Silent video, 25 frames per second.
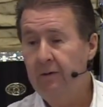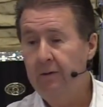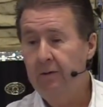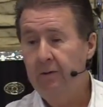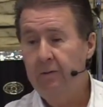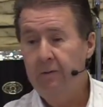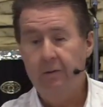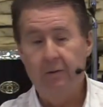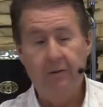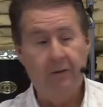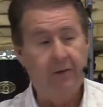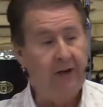
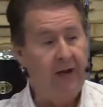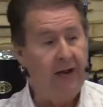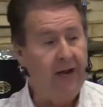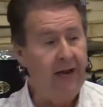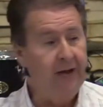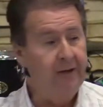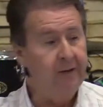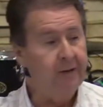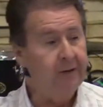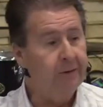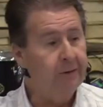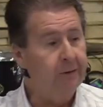with the
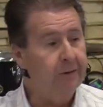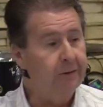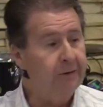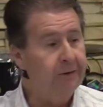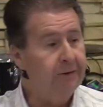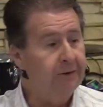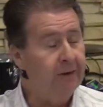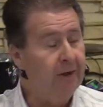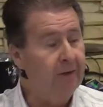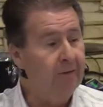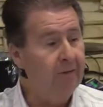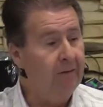angels
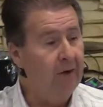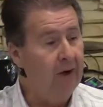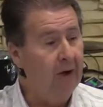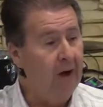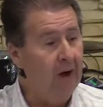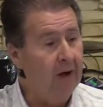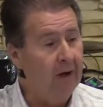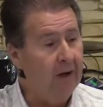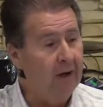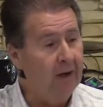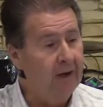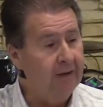of
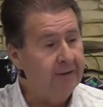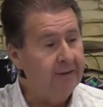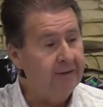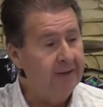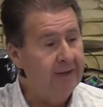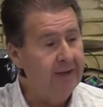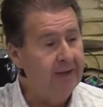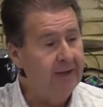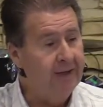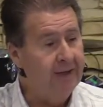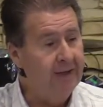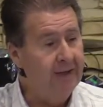God
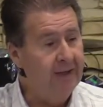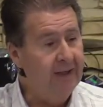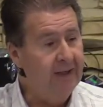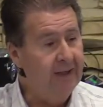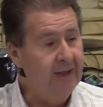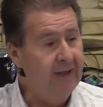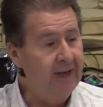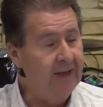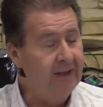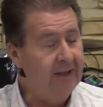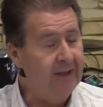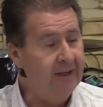ascending
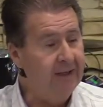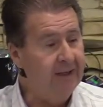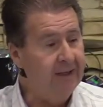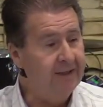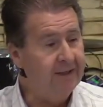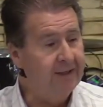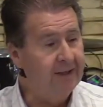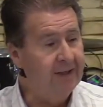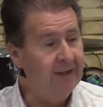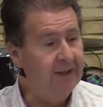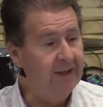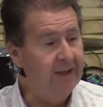and
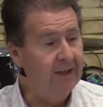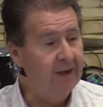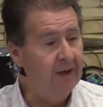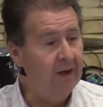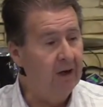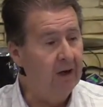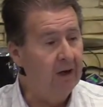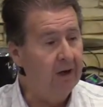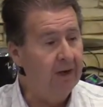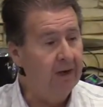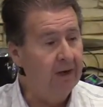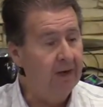descending
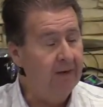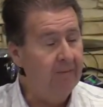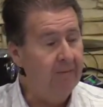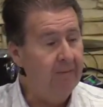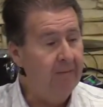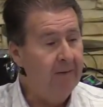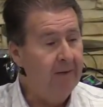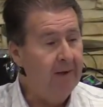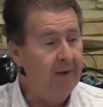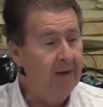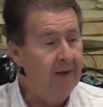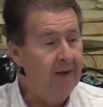on it.
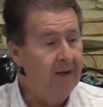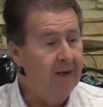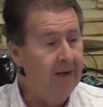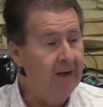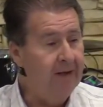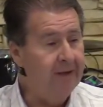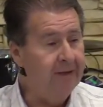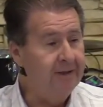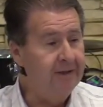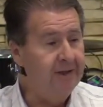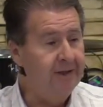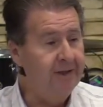
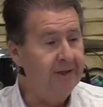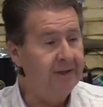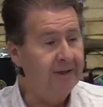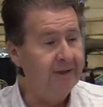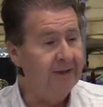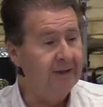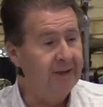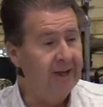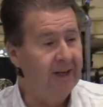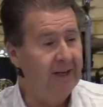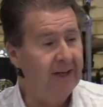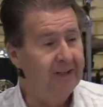And Jesus
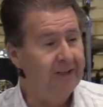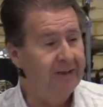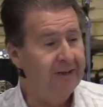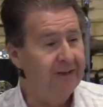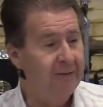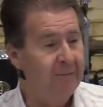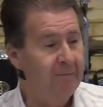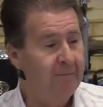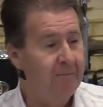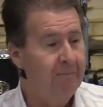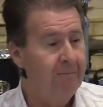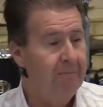says,
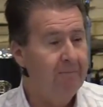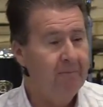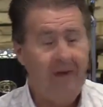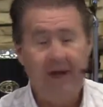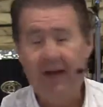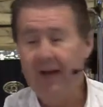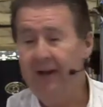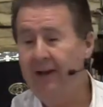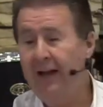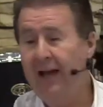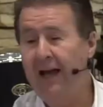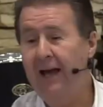
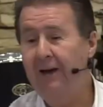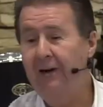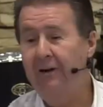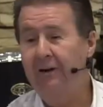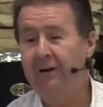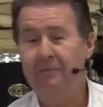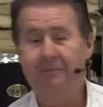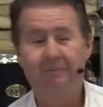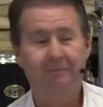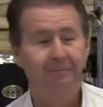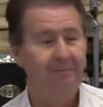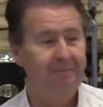that
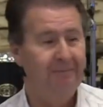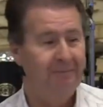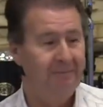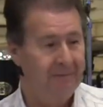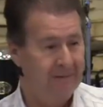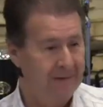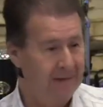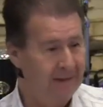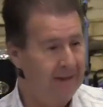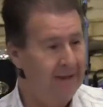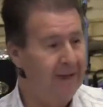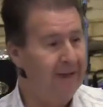ladder
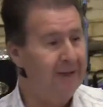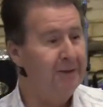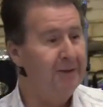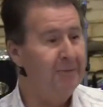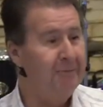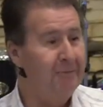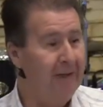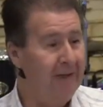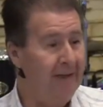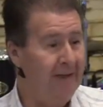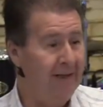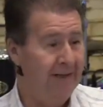is
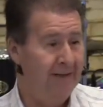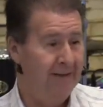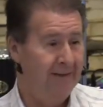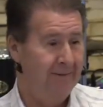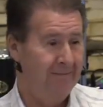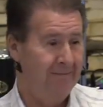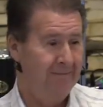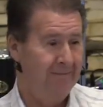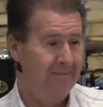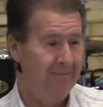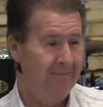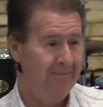me.
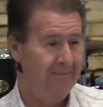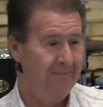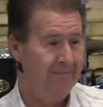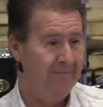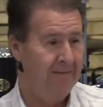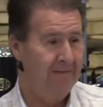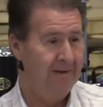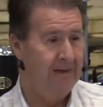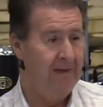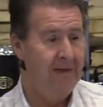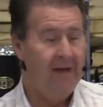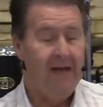
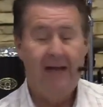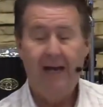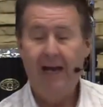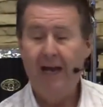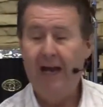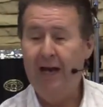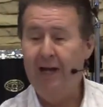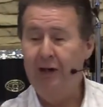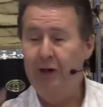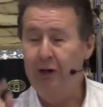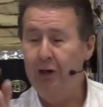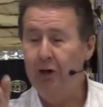
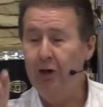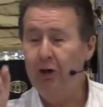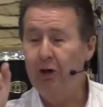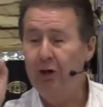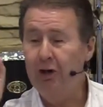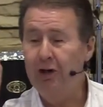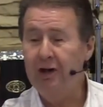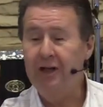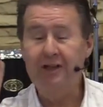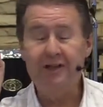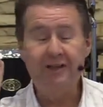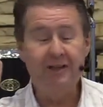And you're
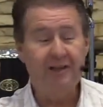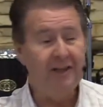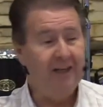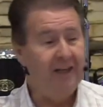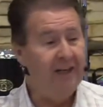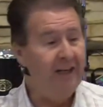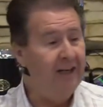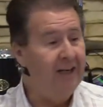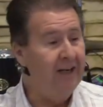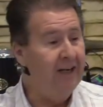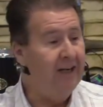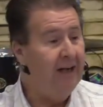going to
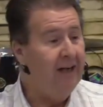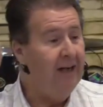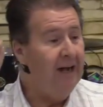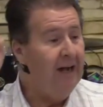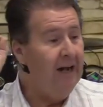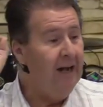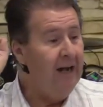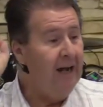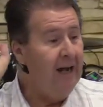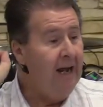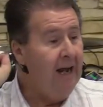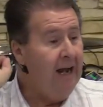see
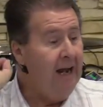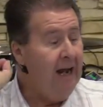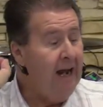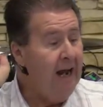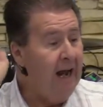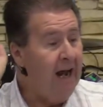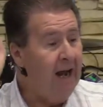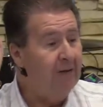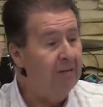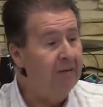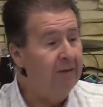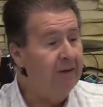
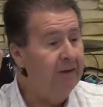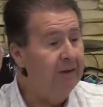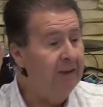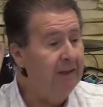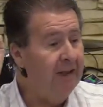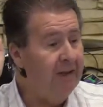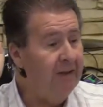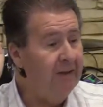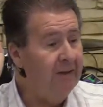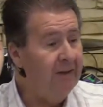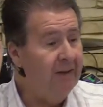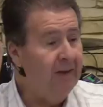
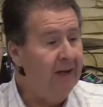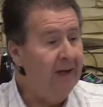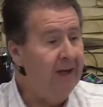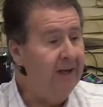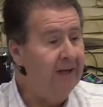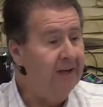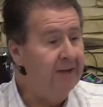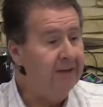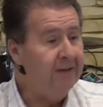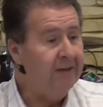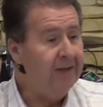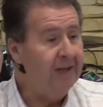heavenly
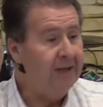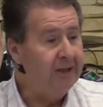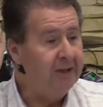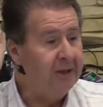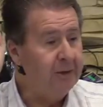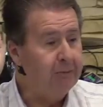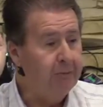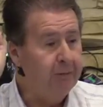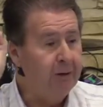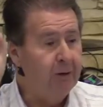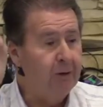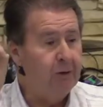things and
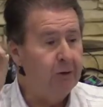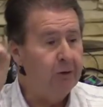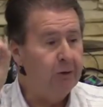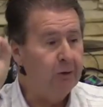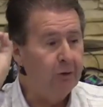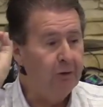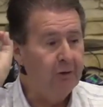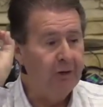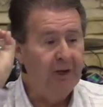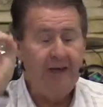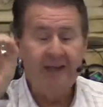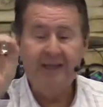spiritual
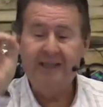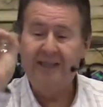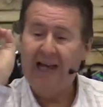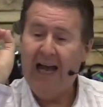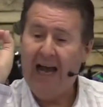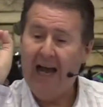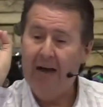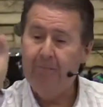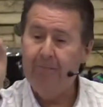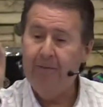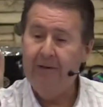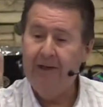things
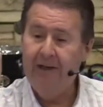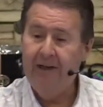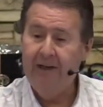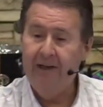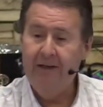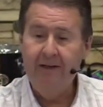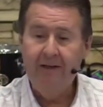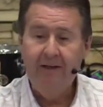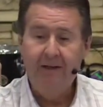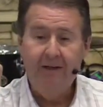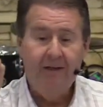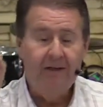happening
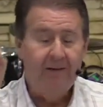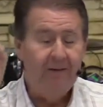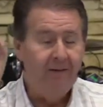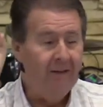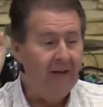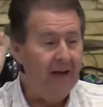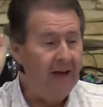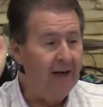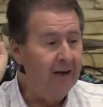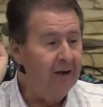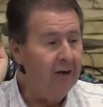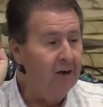
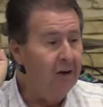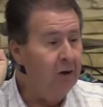that